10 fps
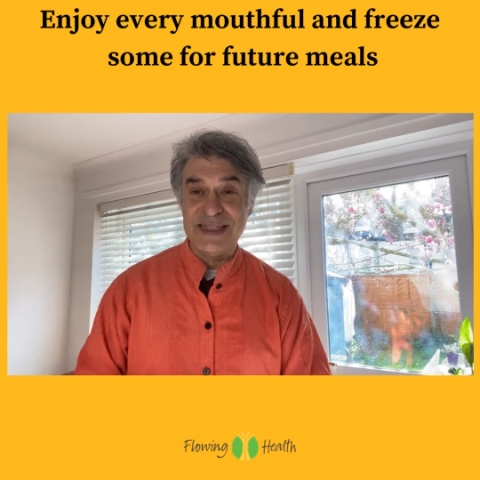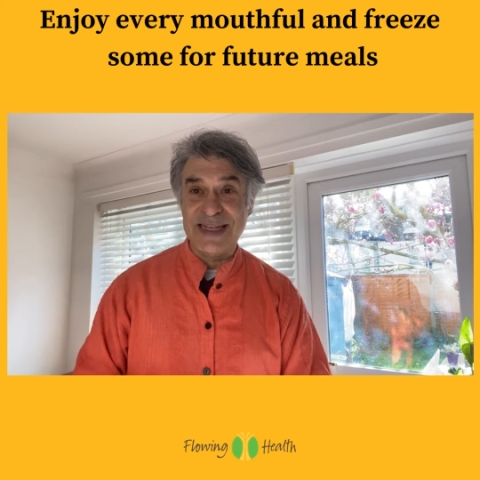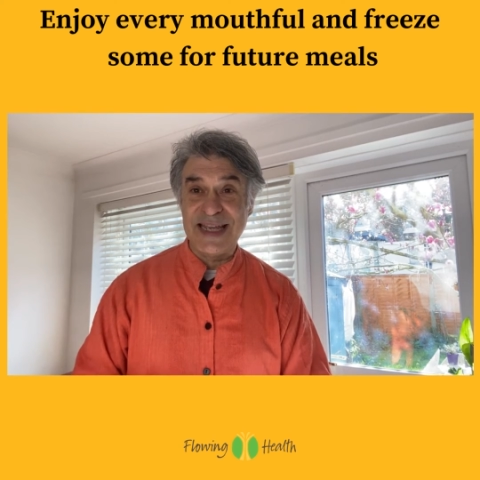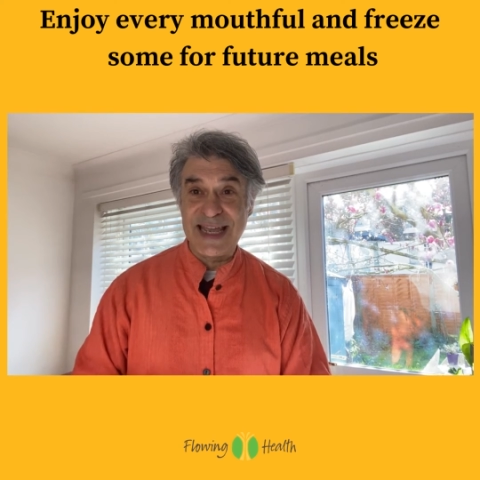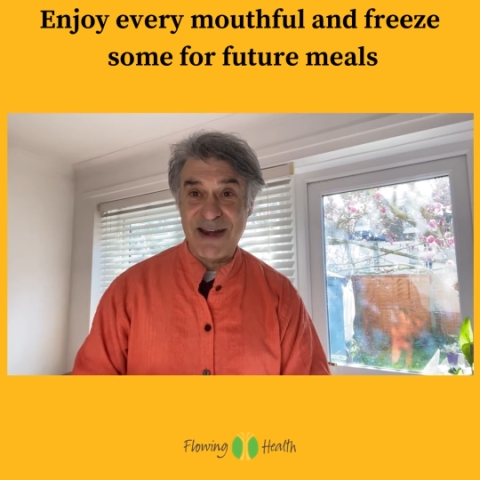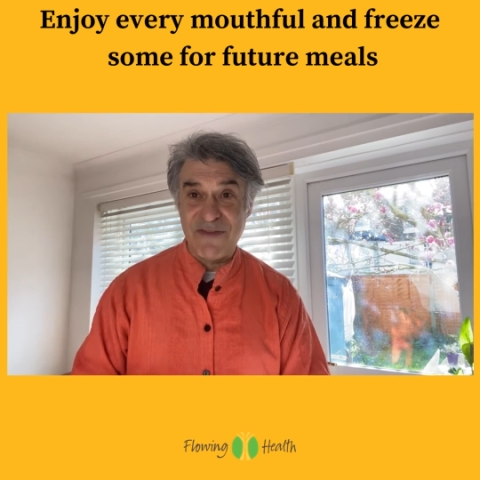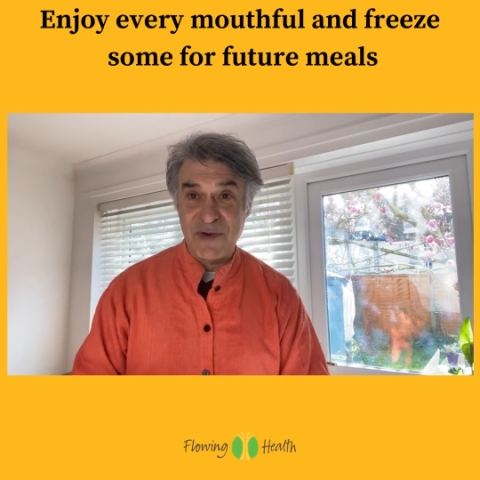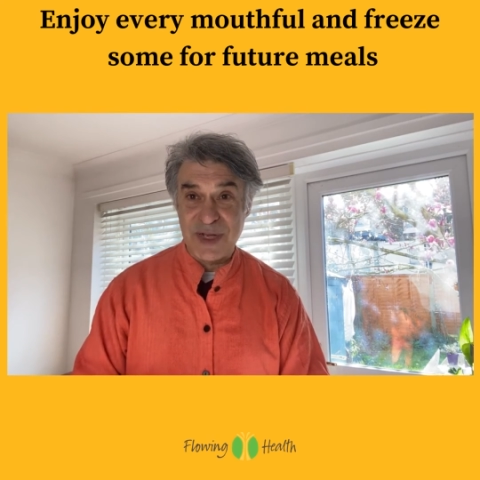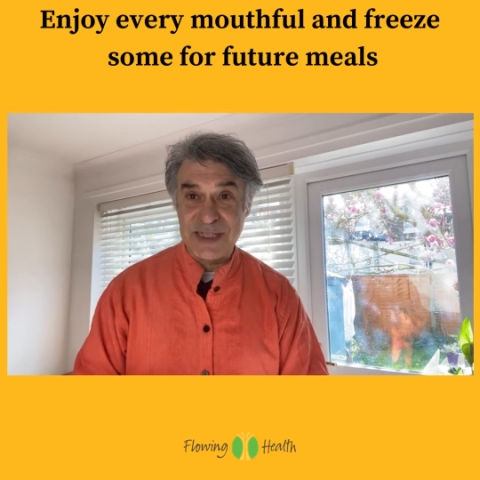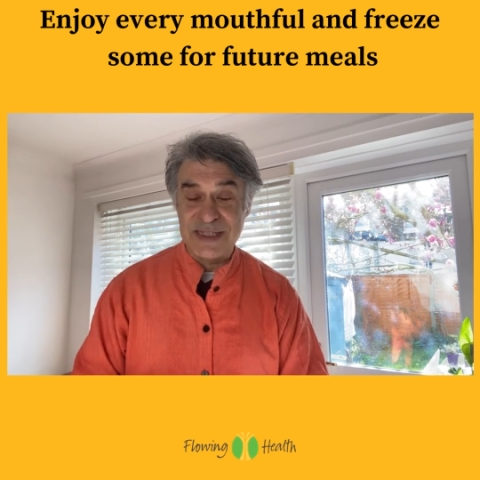Take care,
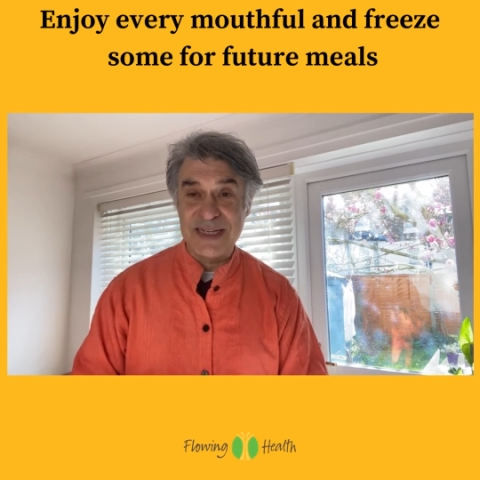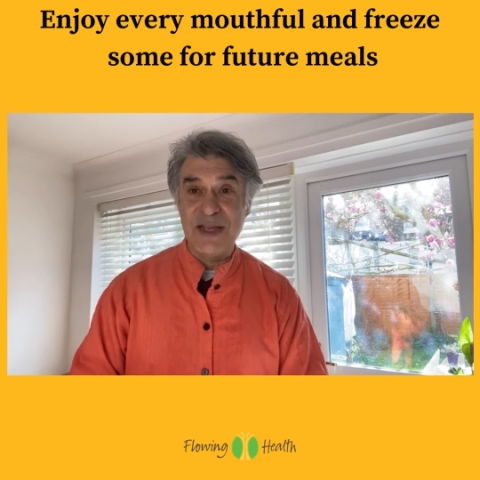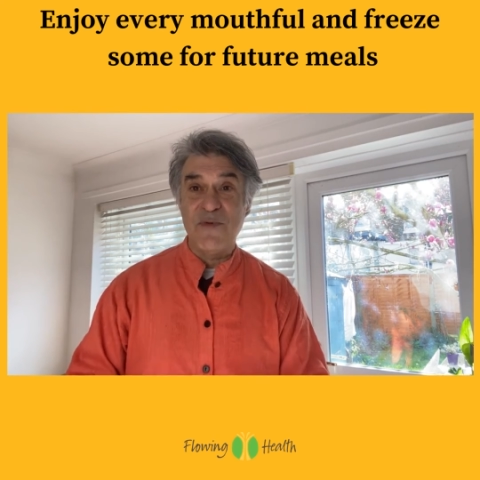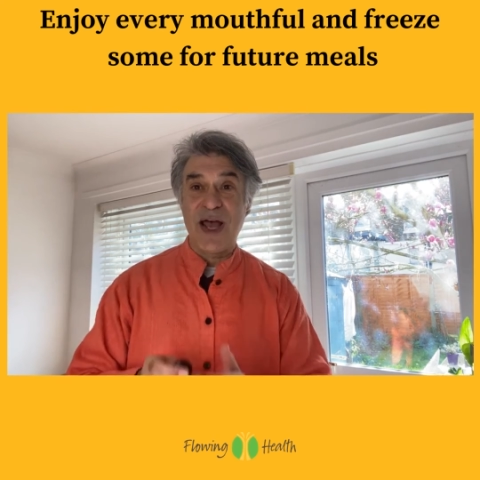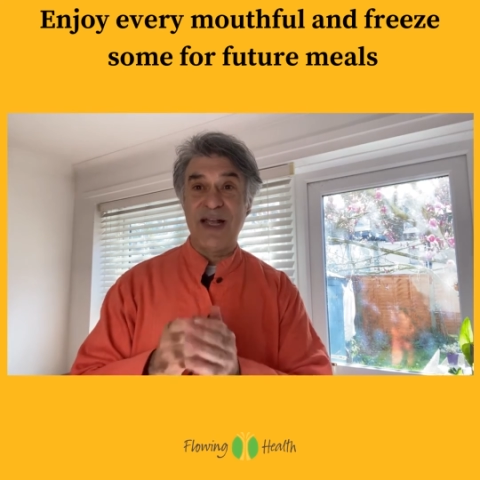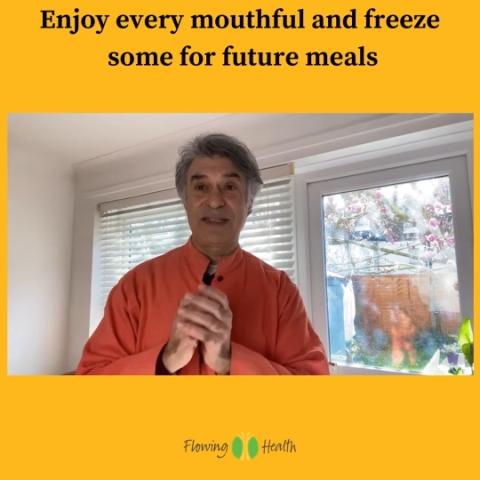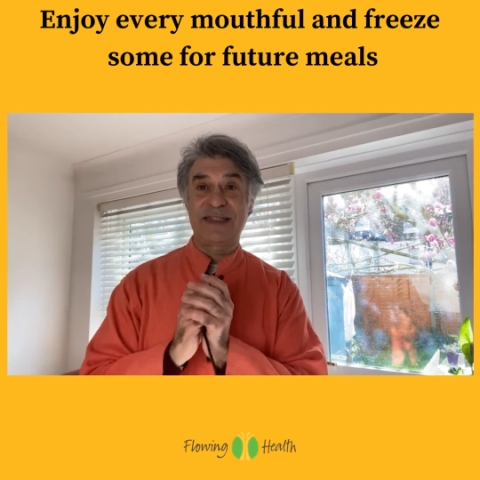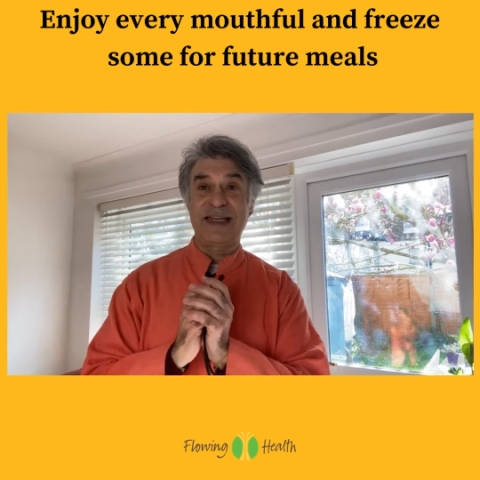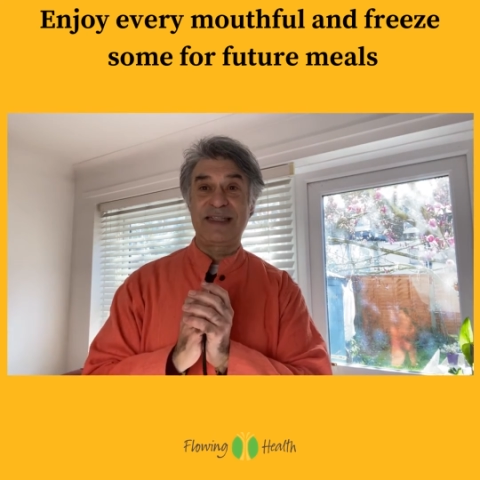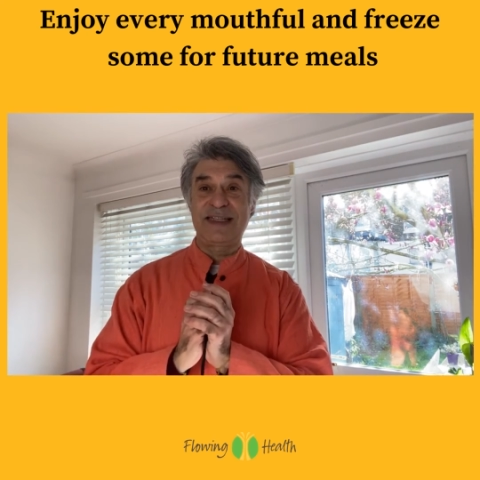everyone. Stay well,
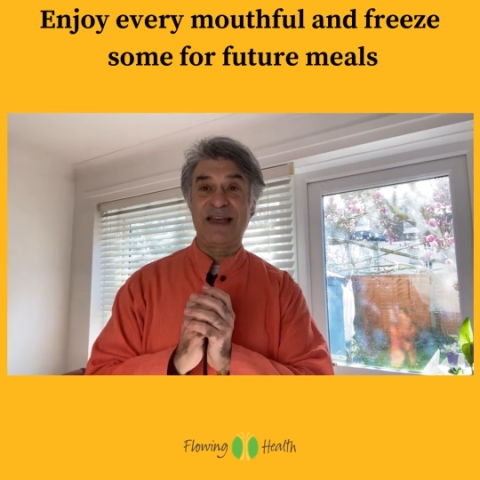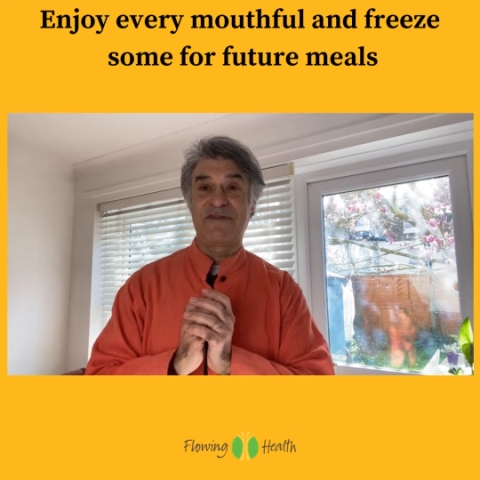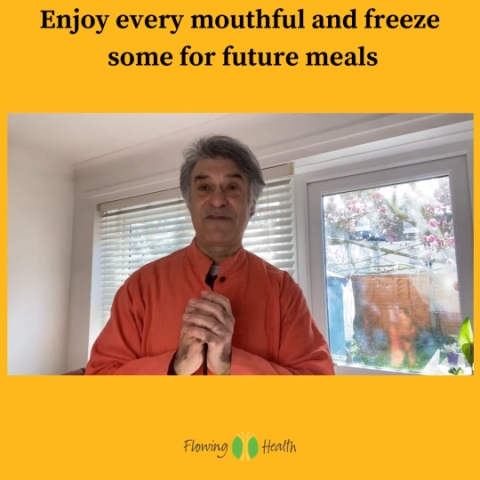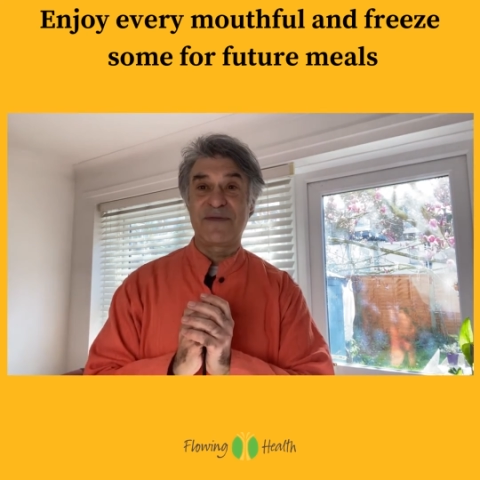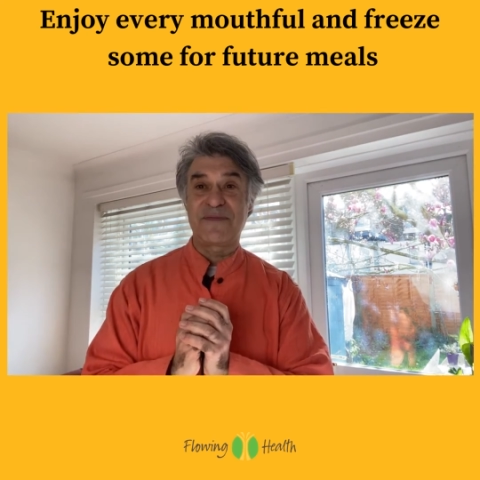stay safe.